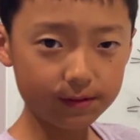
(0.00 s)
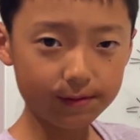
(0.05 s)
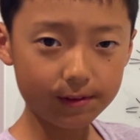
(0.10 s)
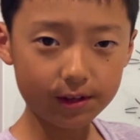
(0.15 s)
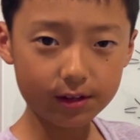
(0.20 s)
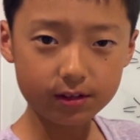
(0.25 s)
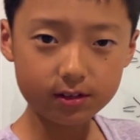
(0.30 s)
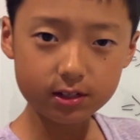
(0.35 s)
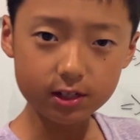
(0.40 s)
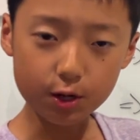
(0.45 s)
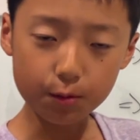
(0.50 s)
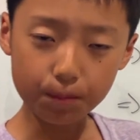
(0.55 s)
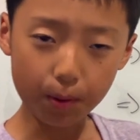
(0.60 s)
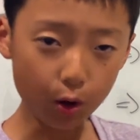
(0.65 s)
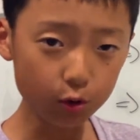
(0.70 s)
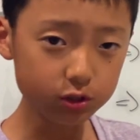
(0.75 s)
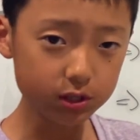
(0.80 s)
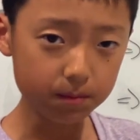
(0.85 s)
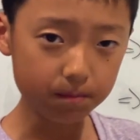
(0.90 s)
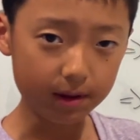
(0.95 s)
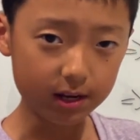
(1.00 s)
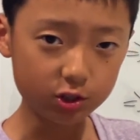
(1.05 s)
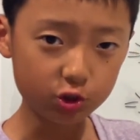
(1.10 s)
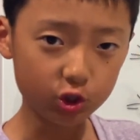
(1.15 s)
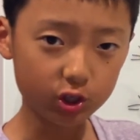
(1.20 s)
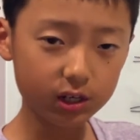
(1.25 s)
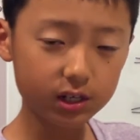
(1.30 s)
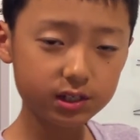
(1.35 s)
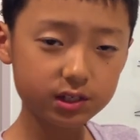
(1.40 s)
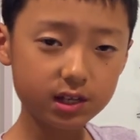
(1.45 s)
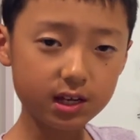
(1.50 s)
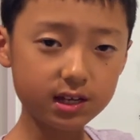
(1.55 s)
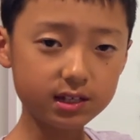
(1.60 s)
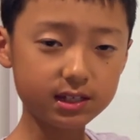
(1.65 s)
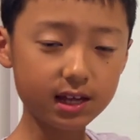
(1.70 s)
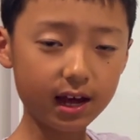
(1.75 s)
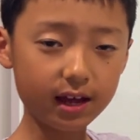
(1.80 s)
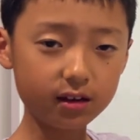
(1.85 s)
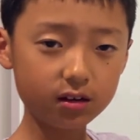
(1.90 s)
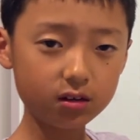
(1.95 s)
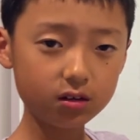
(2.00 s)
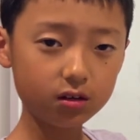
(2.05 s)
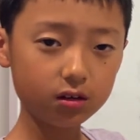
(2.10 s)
of the Nilpotent matrix is that